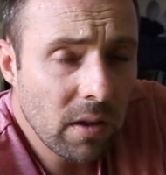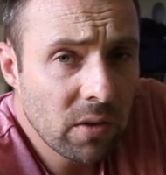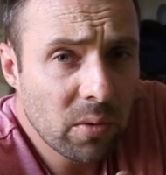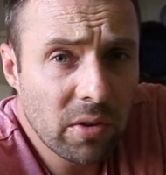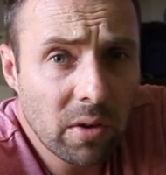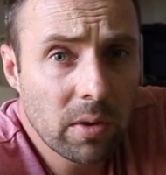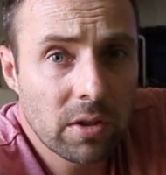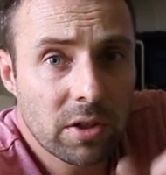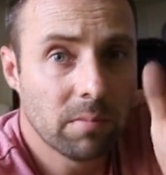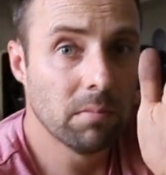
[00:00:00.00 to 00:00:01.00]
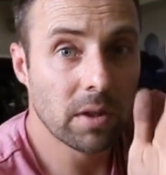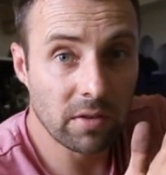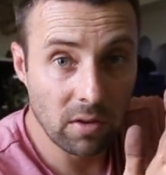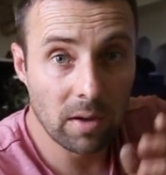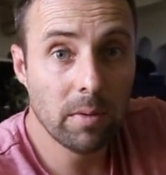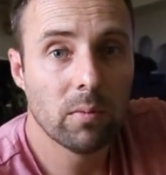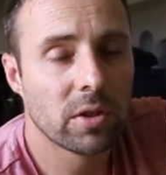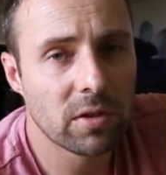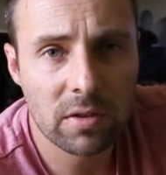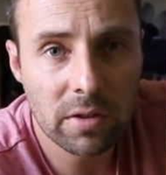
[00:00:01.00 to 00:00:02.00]
There's a two inch misalignment,
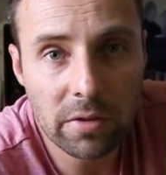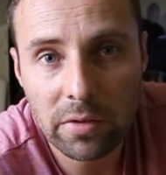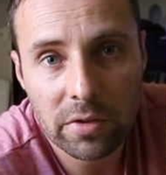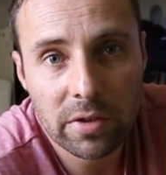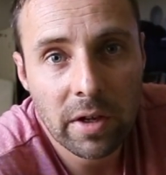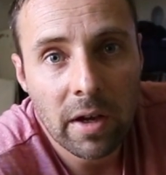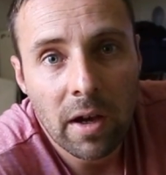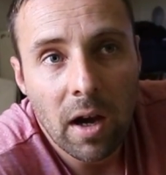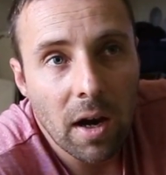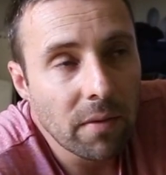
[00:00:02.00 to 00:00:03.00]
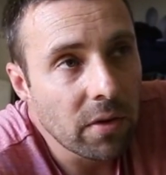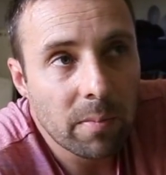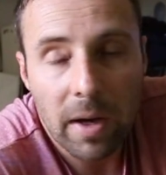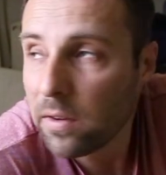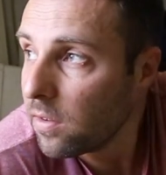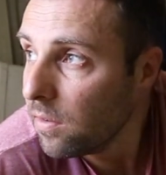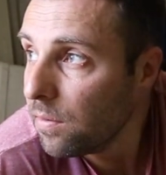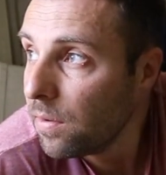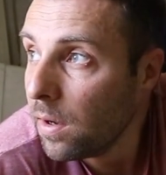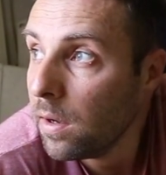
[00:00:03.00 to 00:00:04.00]
which is huge over the space of,